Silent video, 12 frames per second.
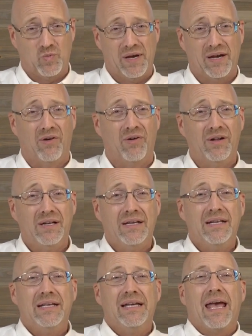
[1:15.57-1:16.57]
well.
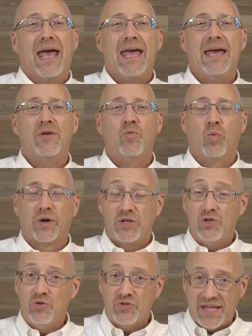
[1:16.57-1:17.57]
And we're
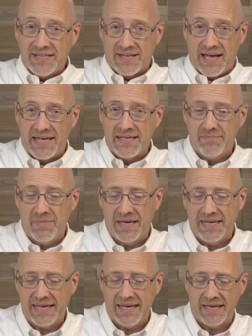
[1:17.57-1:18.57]
going to use that
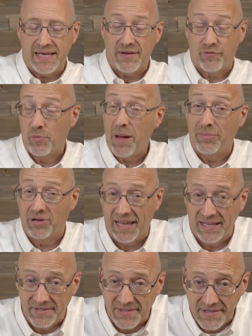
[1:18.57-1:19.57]
time for Bible
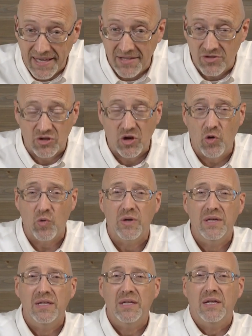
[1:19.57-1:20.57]
classes. And
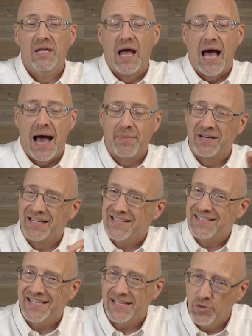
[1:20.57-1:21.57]
so I'm going to
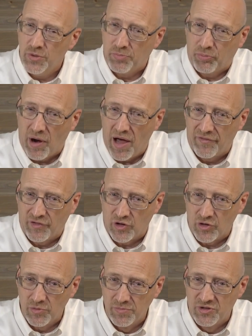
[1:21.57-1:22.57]
continue with
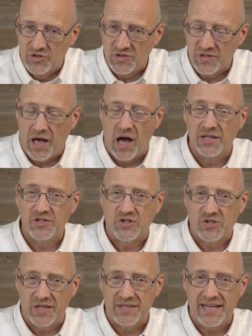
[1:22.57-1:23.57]
Proverbs on
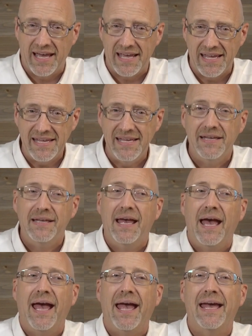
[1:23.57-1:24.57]
Sunday.
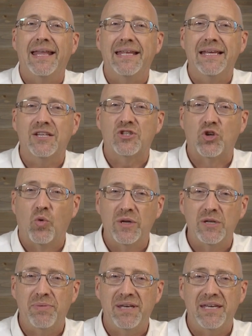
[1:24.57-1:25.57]
And it's
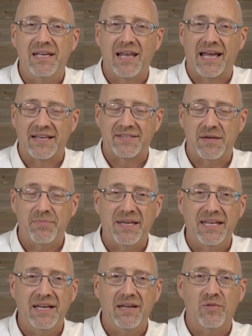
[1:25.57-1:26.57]
going to be, like I said,
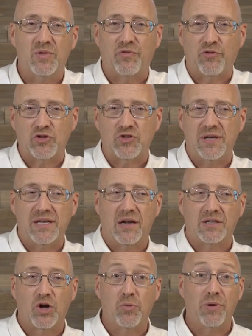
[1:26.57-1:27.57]
beginning the first Sunday in
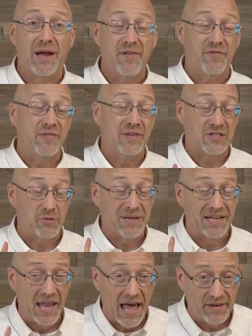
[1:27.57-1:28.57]
October, it's going
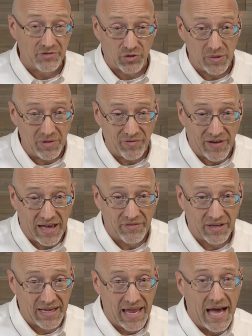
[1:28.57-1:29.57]
to be live streamed at
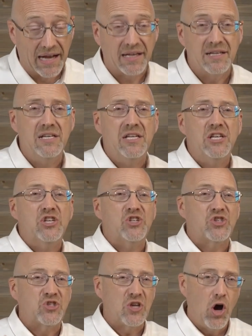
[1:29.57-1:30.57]
5 o'clock.
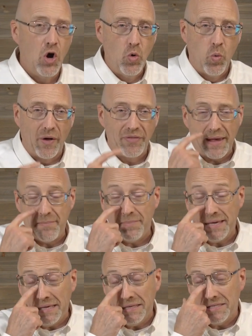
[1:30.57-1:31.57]
So what that
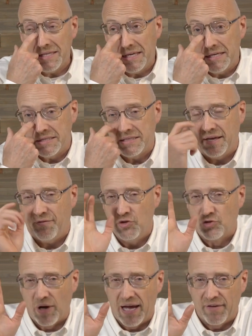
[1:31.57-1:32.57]
means is if
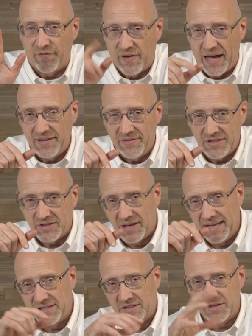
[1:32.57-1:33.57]
you try to find this
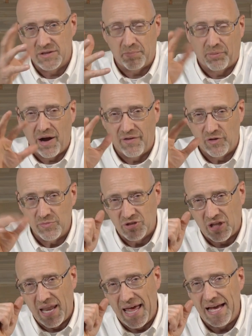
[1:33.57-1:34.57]
lesson, the
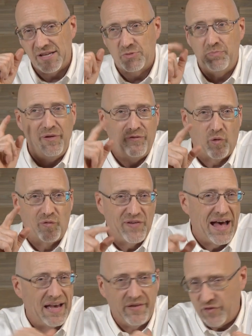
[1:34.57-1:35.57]
Proverbs class, before
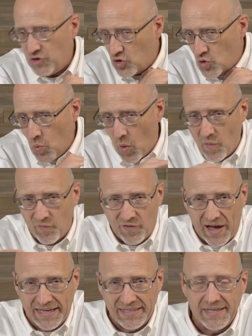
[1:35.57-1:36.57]
5, you won't
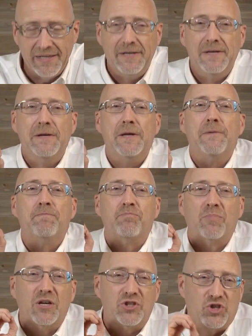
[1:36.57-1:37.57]
find it.
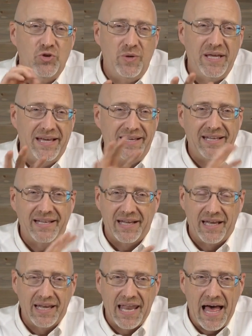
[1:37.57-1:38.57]
Tune in
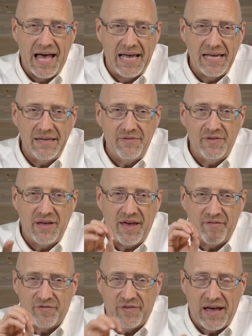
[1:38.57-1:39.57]
live
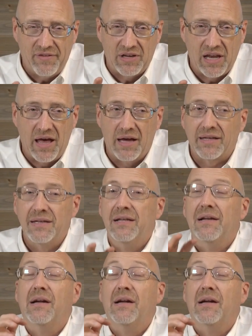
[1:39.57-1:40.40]
at 5 o'clock.